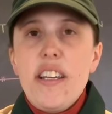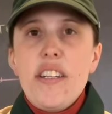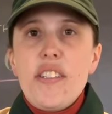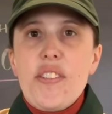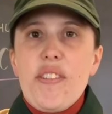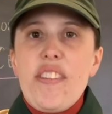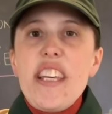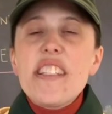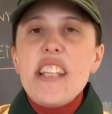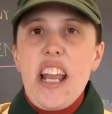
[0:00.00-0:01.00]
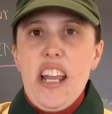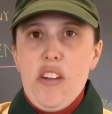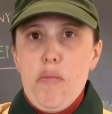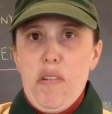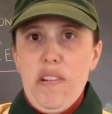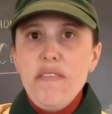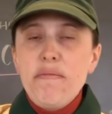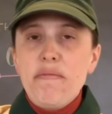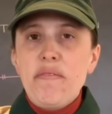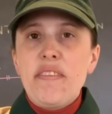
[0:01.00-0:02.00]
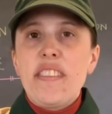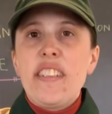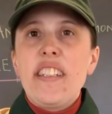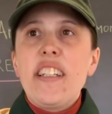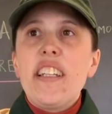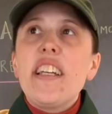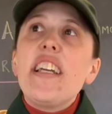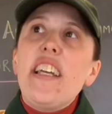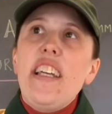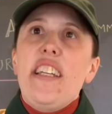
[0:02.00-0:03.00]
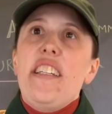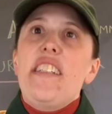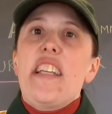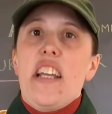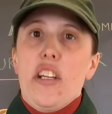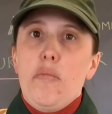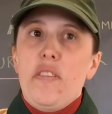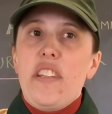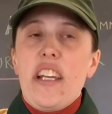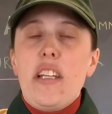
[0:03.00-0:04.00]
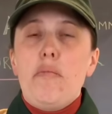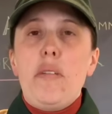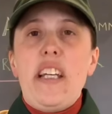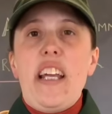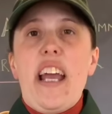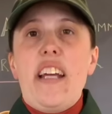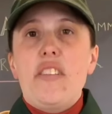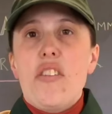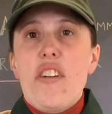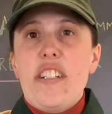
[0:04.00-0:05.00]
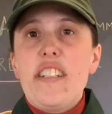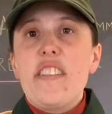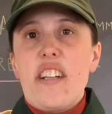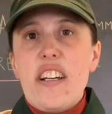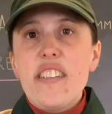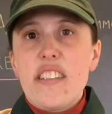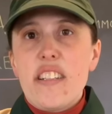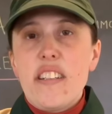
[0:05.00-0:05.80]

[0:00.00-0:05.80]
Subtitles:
So this animal is an animal that can be at dawn and dusk,